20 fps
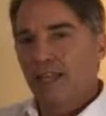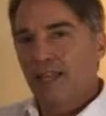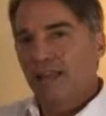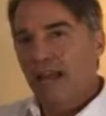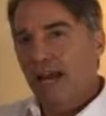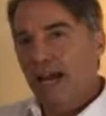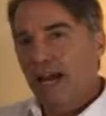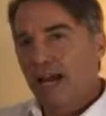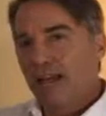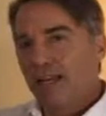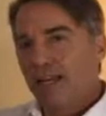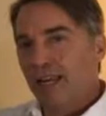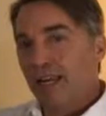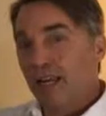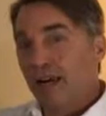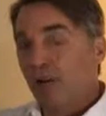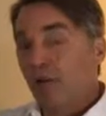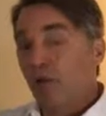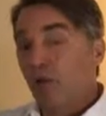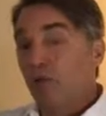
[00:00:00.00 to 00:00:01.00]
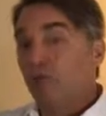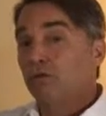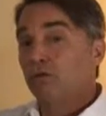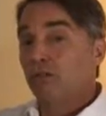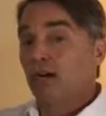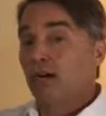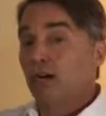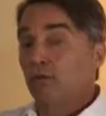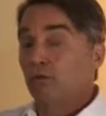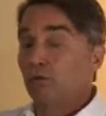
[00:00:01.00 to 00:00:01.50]
that hold
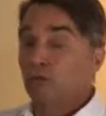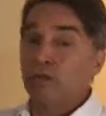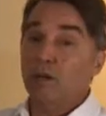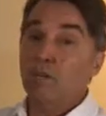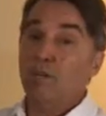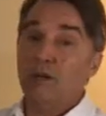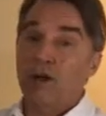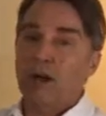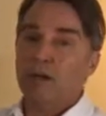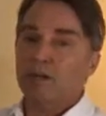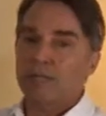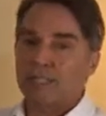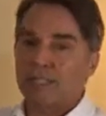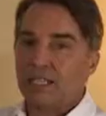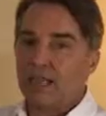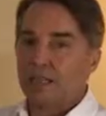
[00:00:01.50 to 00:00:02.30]
real promise,